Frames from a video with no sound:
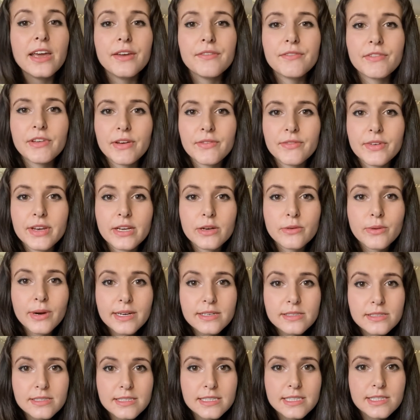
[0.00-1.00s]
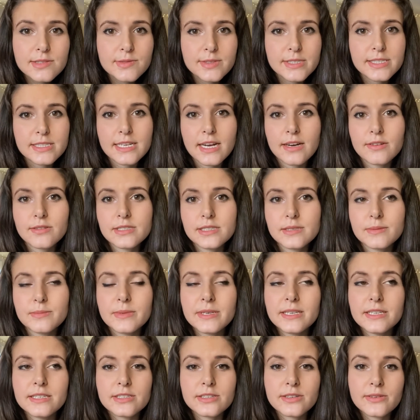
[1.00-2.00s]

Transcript: If you have any questions, reach out to me